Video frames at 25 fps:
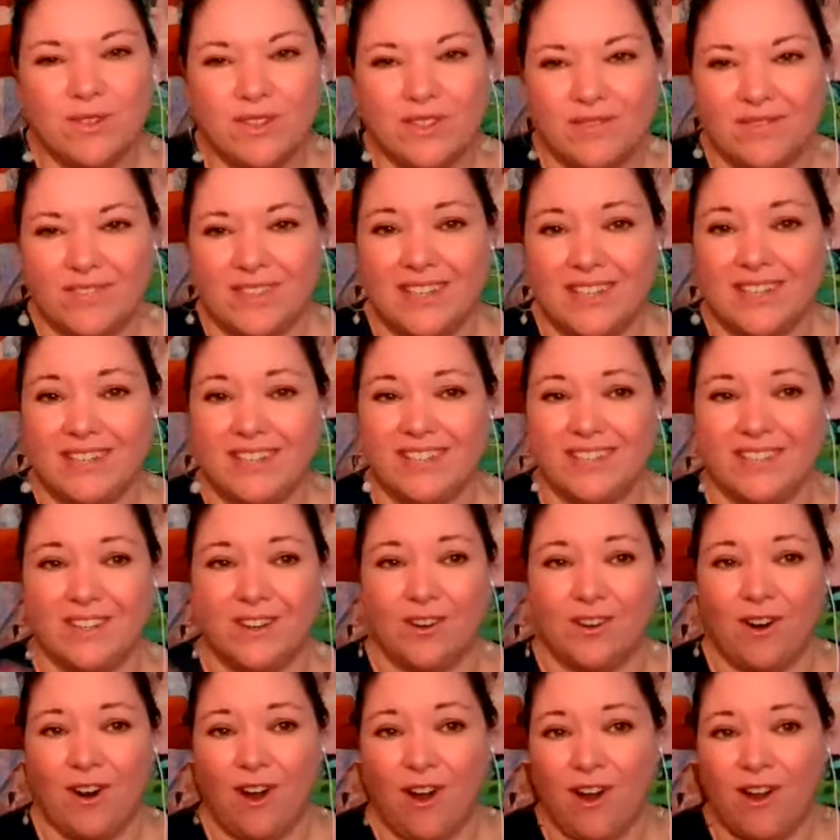sorts of things
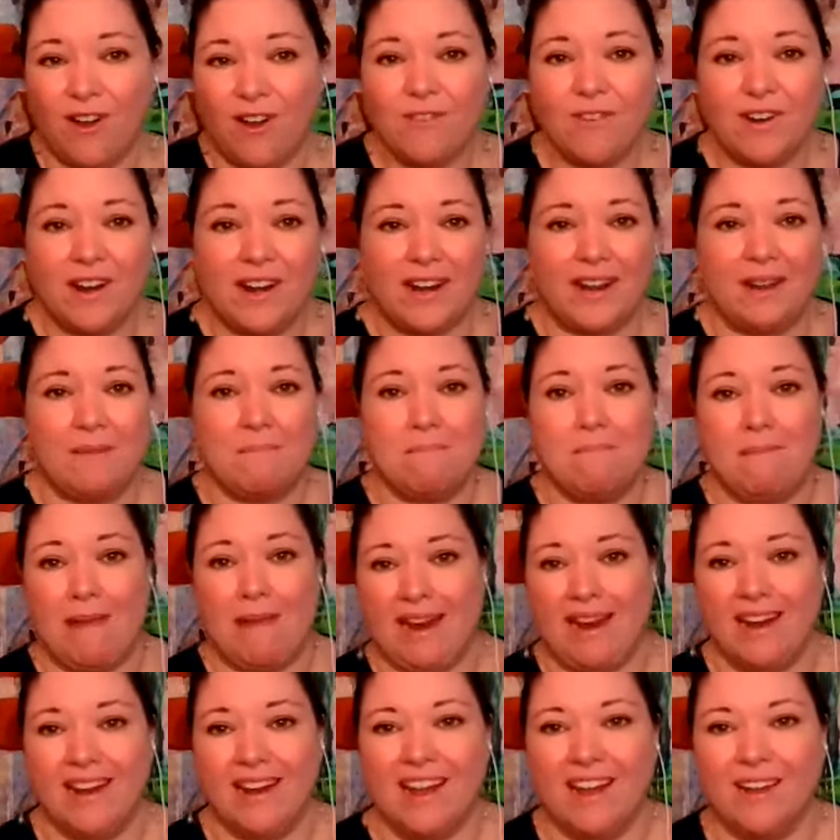that are already
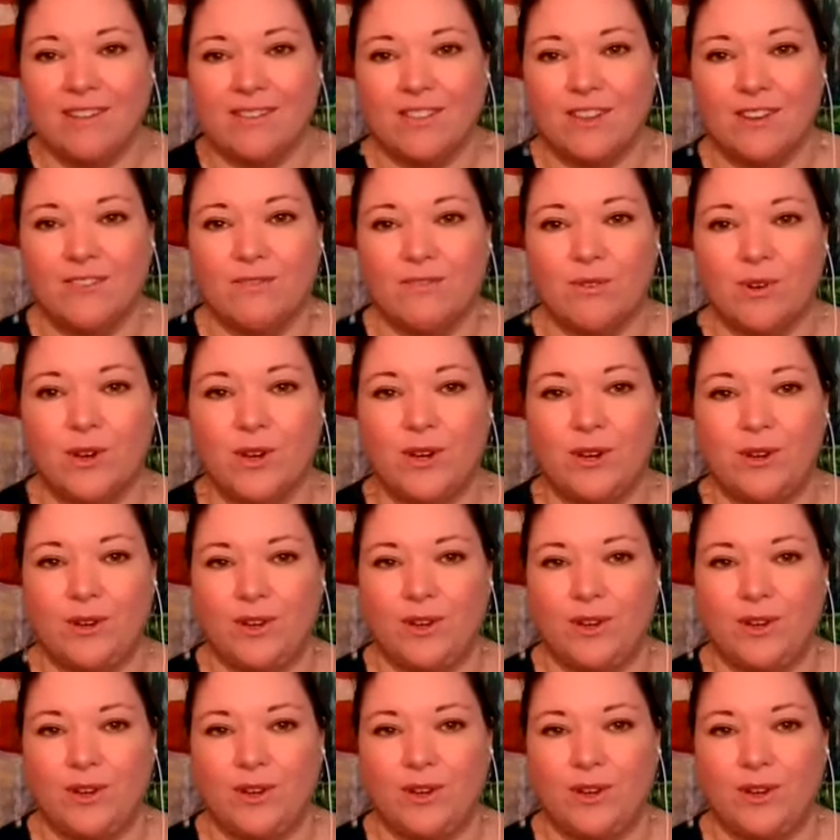made out there for you.